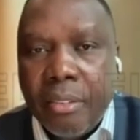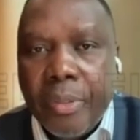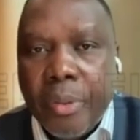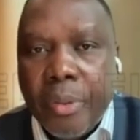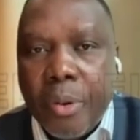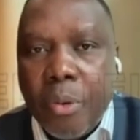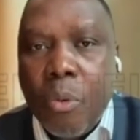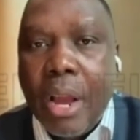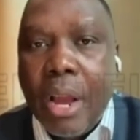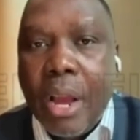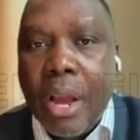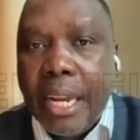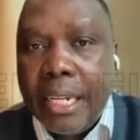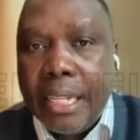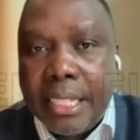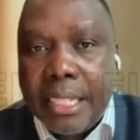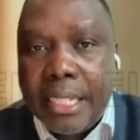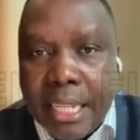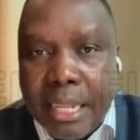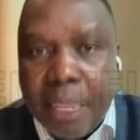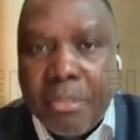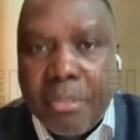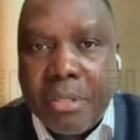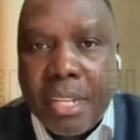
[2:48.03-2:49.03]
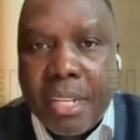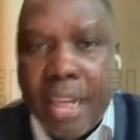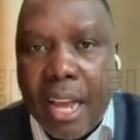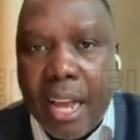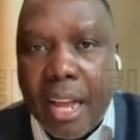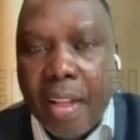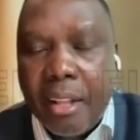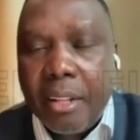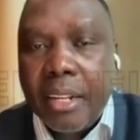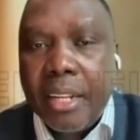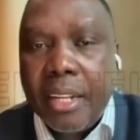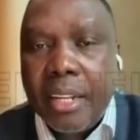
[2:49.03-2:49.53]
Were the teams
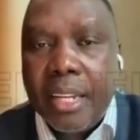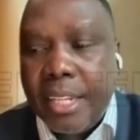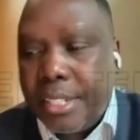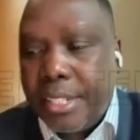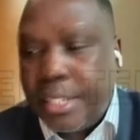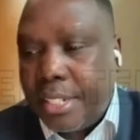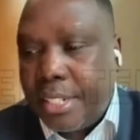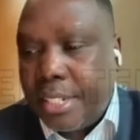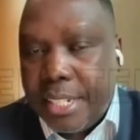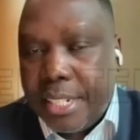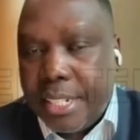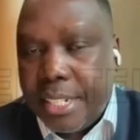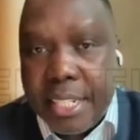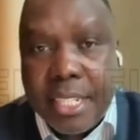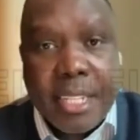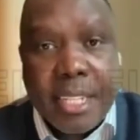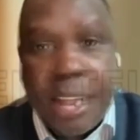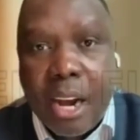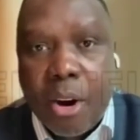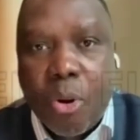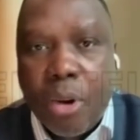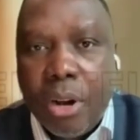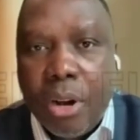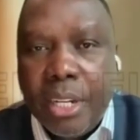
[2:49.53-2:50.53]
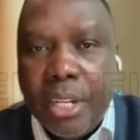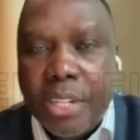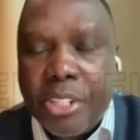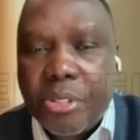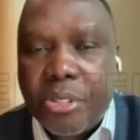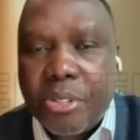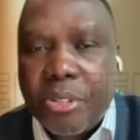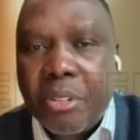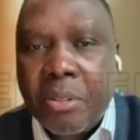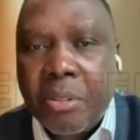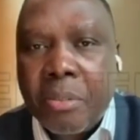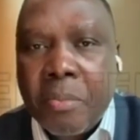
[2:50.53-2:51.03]
there? Is their
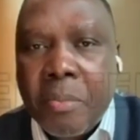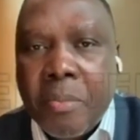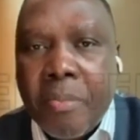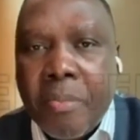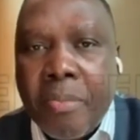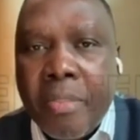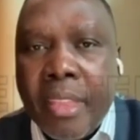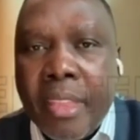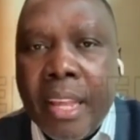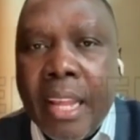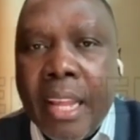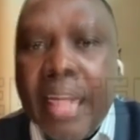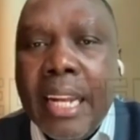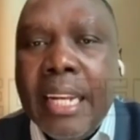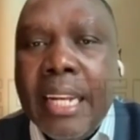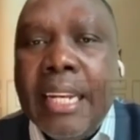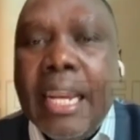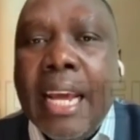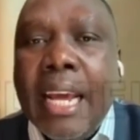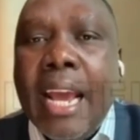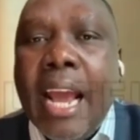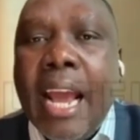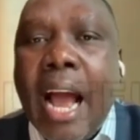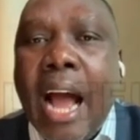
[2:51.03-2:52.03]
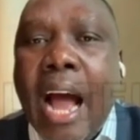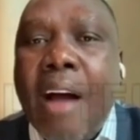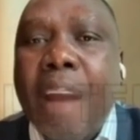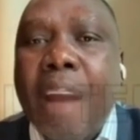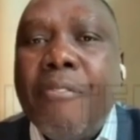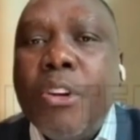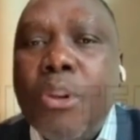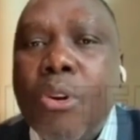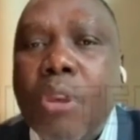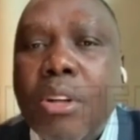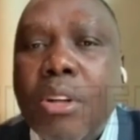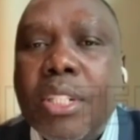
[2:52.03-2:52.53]
coalition? They have
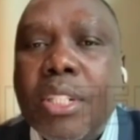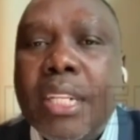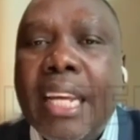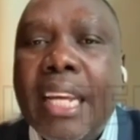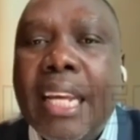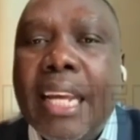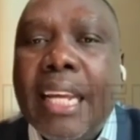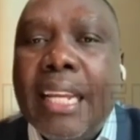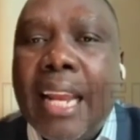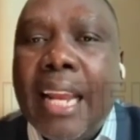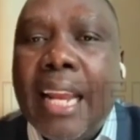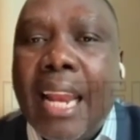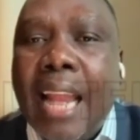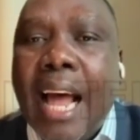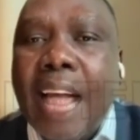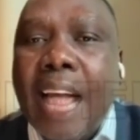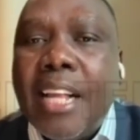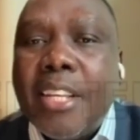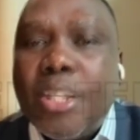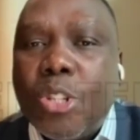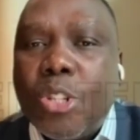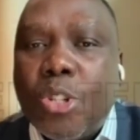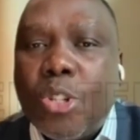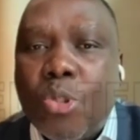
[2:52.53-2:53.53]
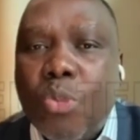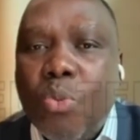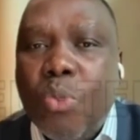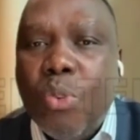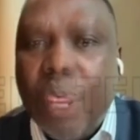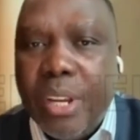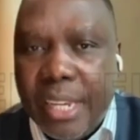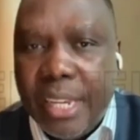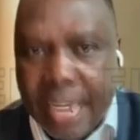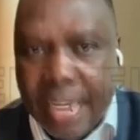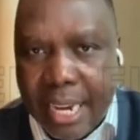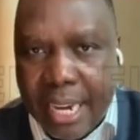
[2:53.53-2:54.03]
not, in the last 2
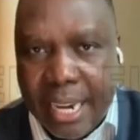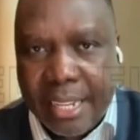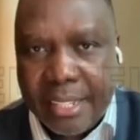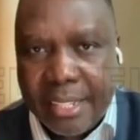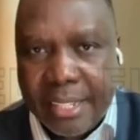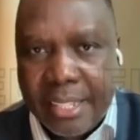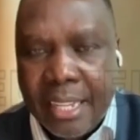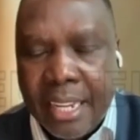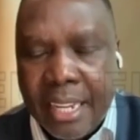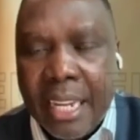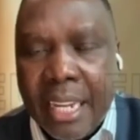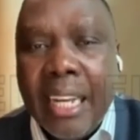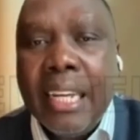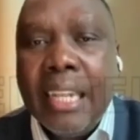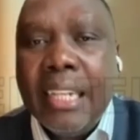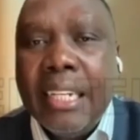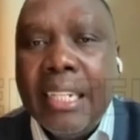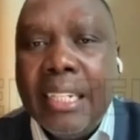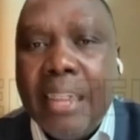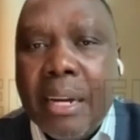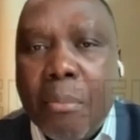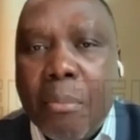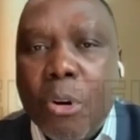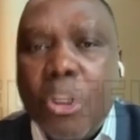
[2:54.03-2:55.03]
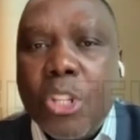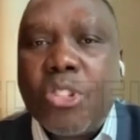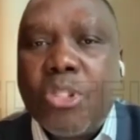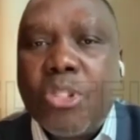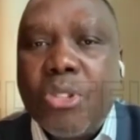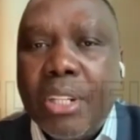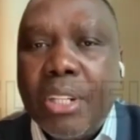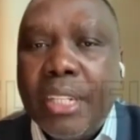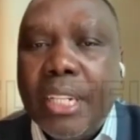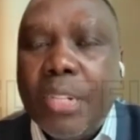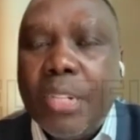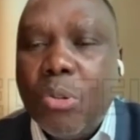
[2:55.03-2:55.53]
years,
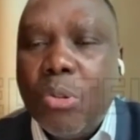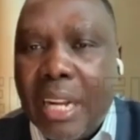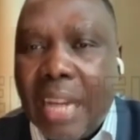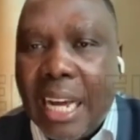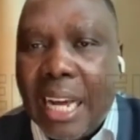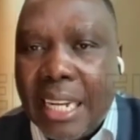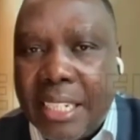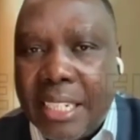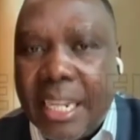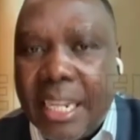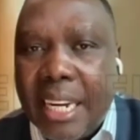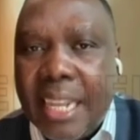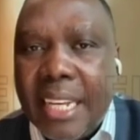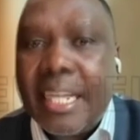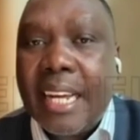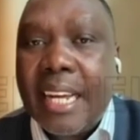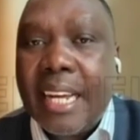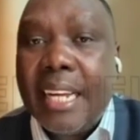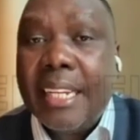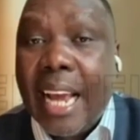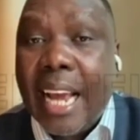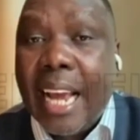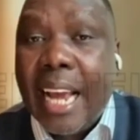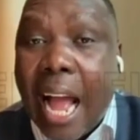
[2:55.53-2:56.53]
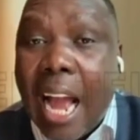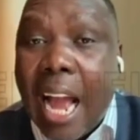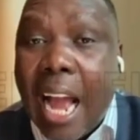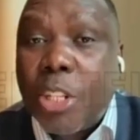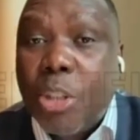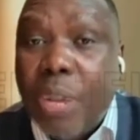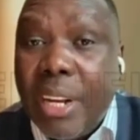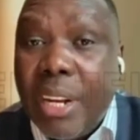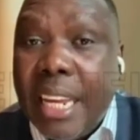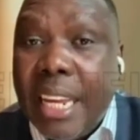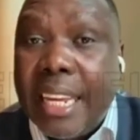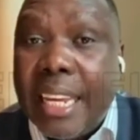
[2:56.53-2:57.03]
demonstrated to Nigerians that they
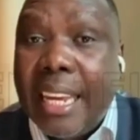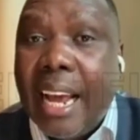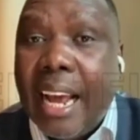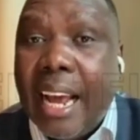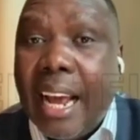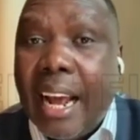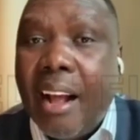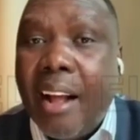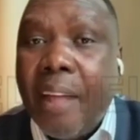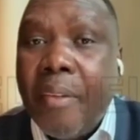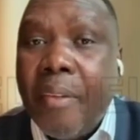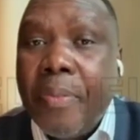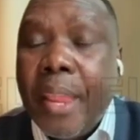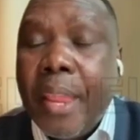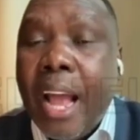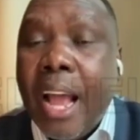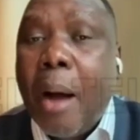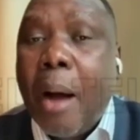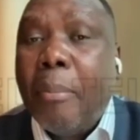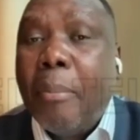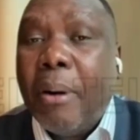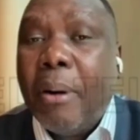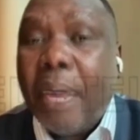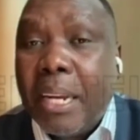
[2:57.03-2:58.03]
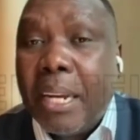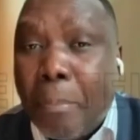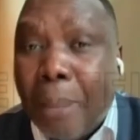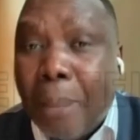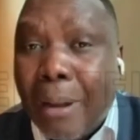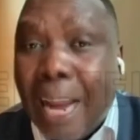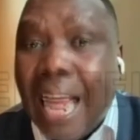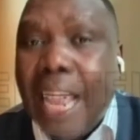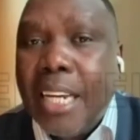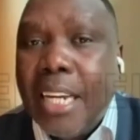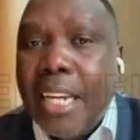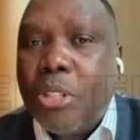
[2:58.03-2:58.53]
actually care about the
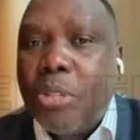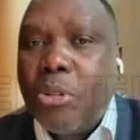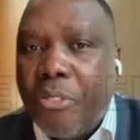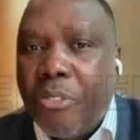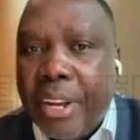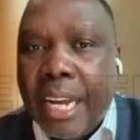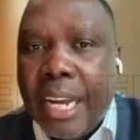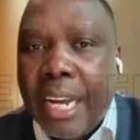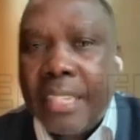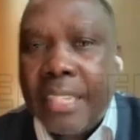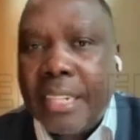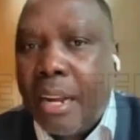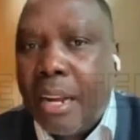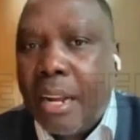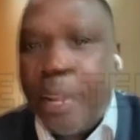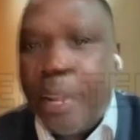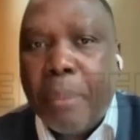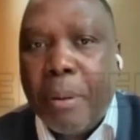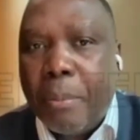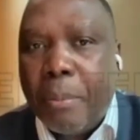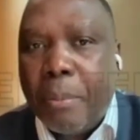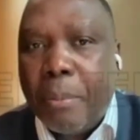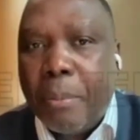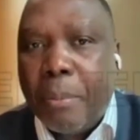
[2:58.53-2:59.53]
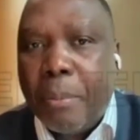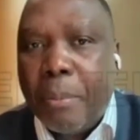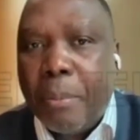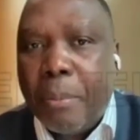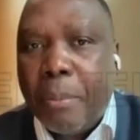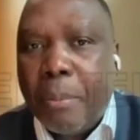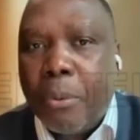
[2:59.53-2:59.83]
plight of the Nigerian people. They